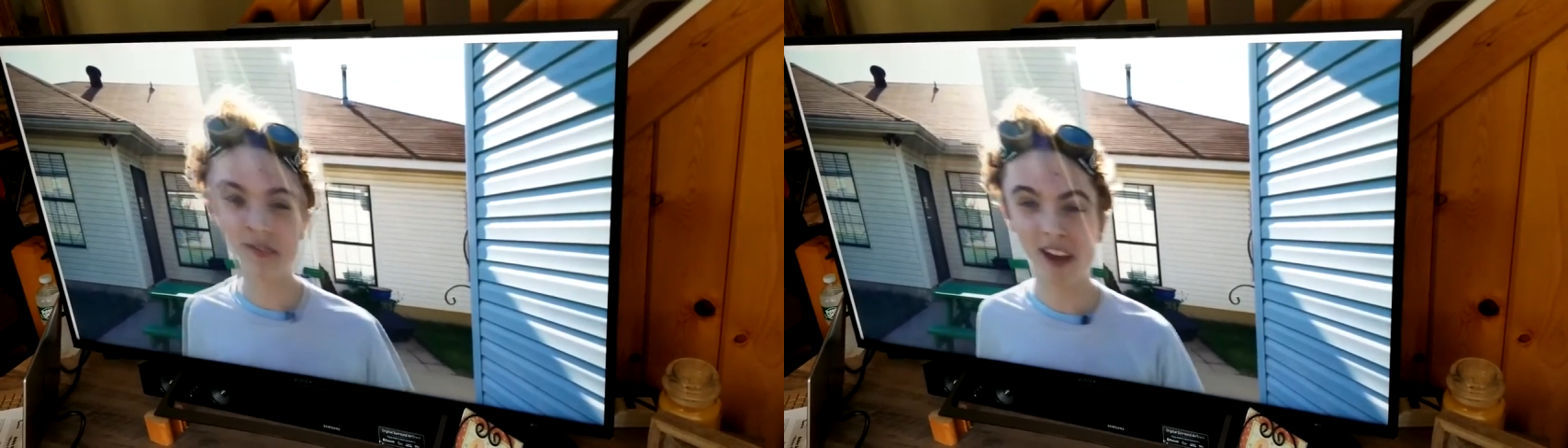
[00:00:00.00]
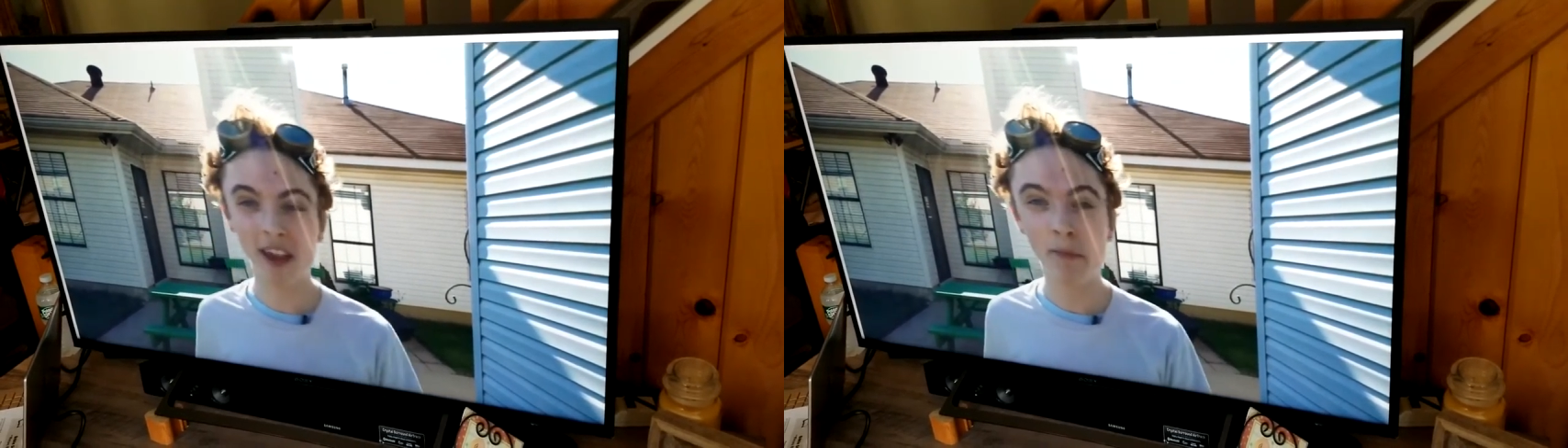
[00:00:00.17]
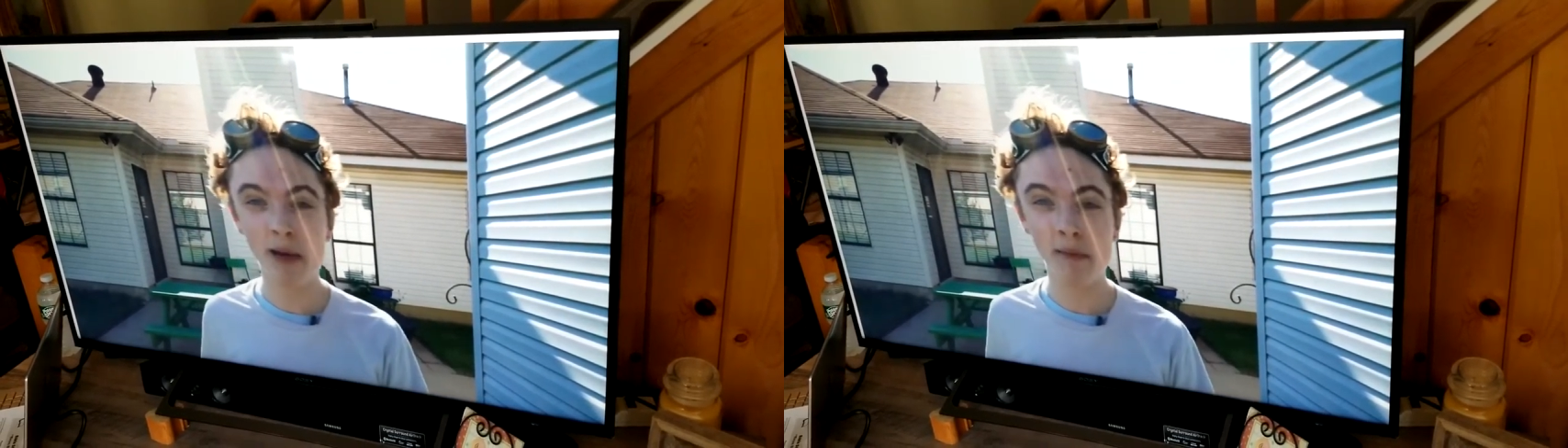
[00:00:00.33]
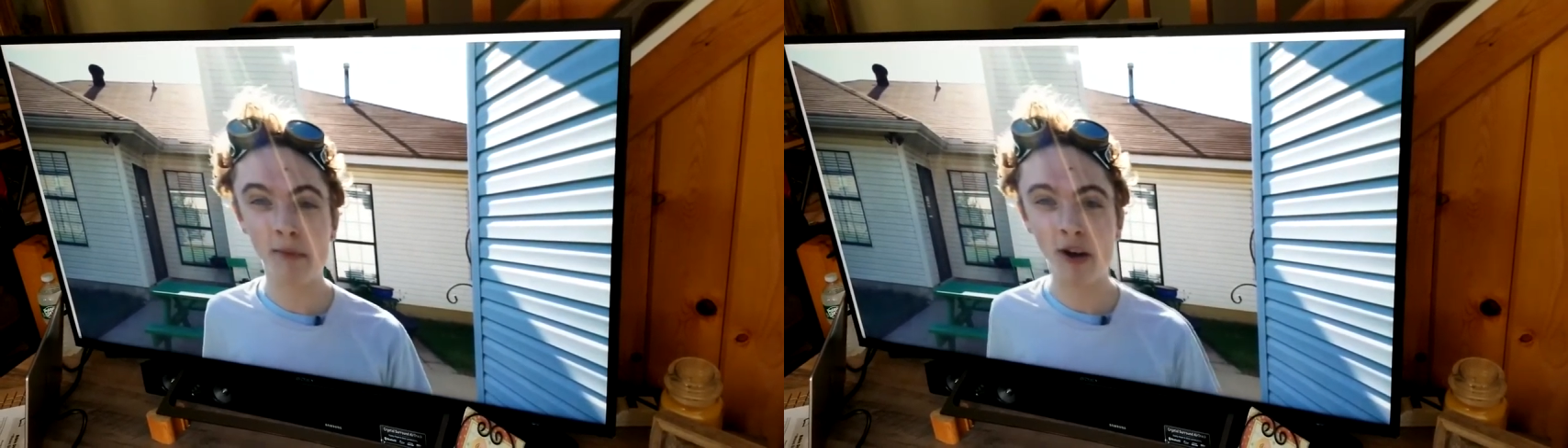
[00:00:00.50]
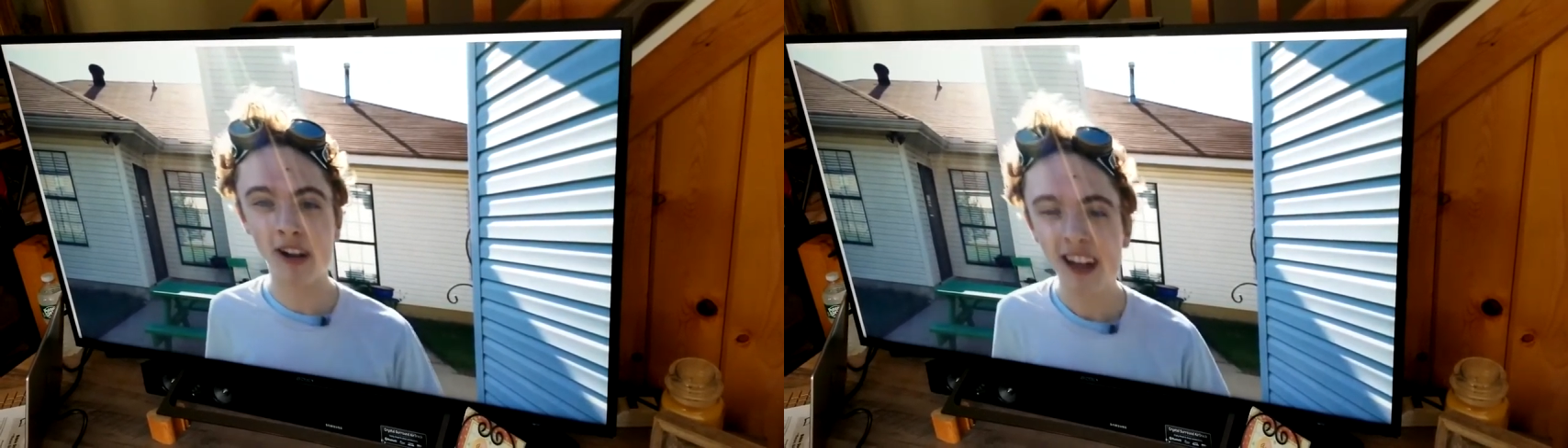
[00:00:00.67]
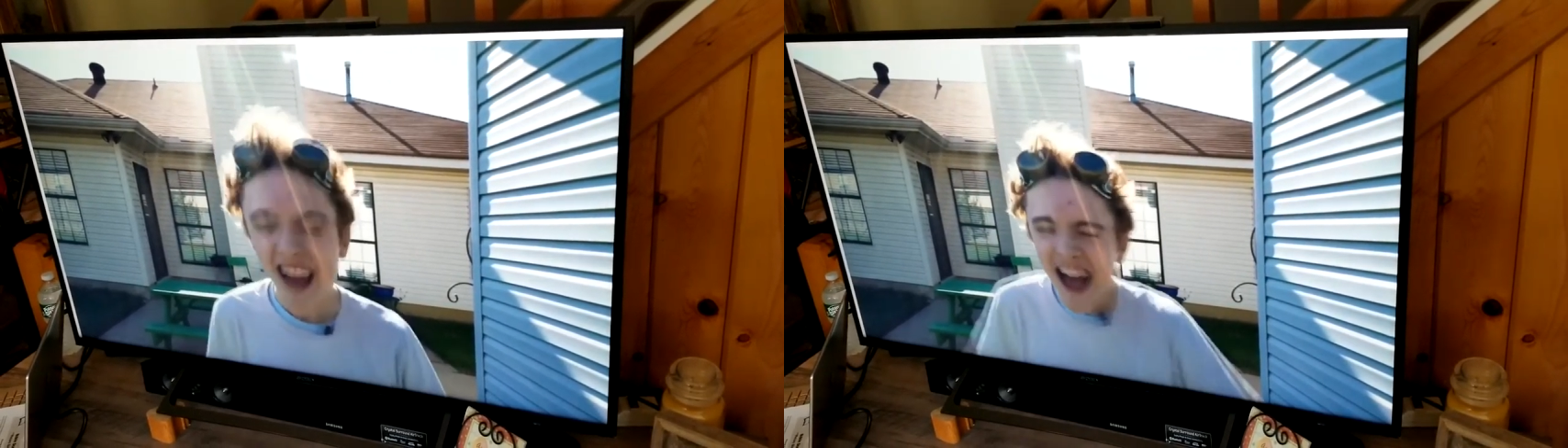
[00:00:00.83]
find the bed
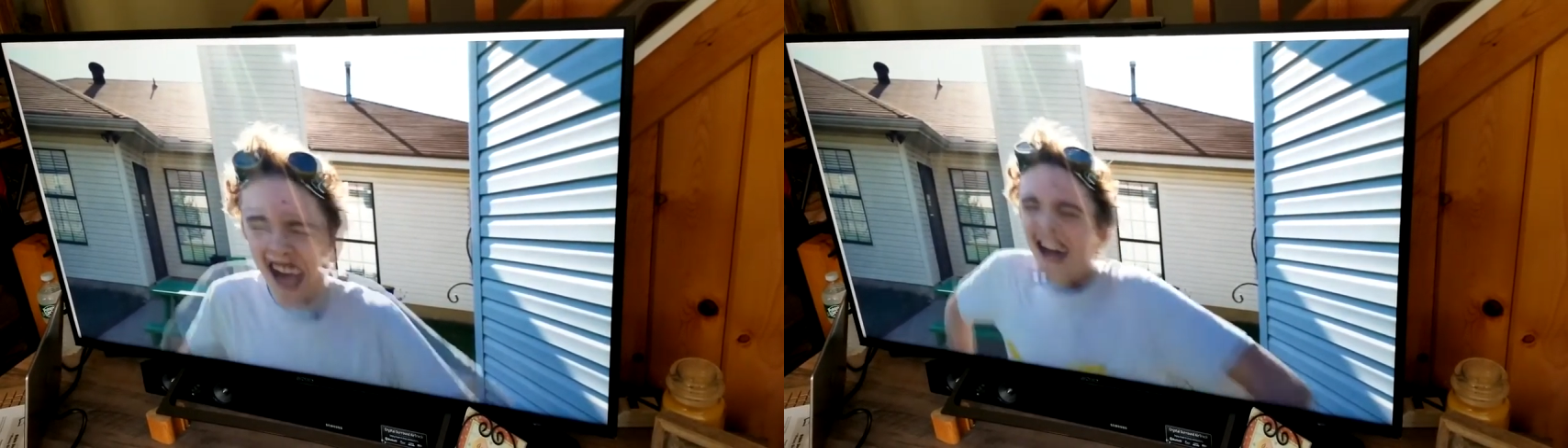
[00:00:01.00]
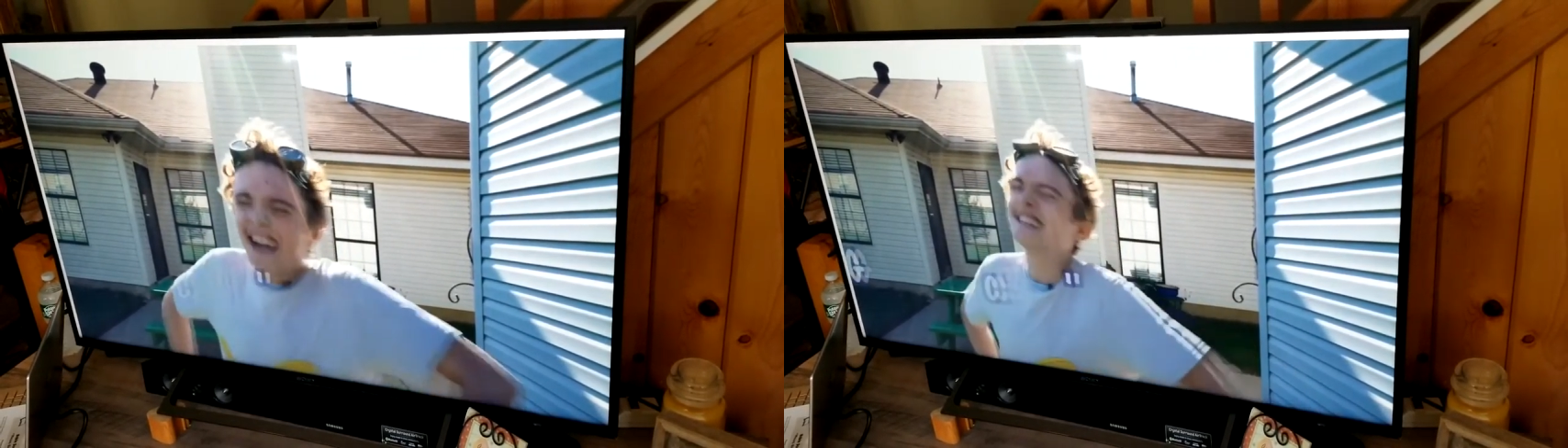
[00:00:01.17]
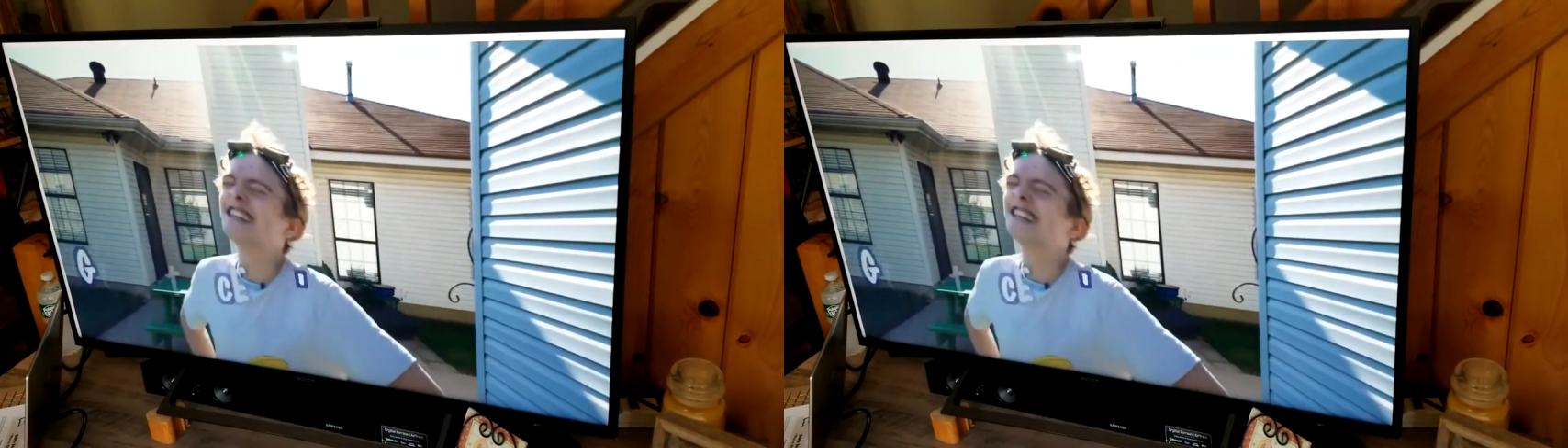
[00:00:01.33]
bug.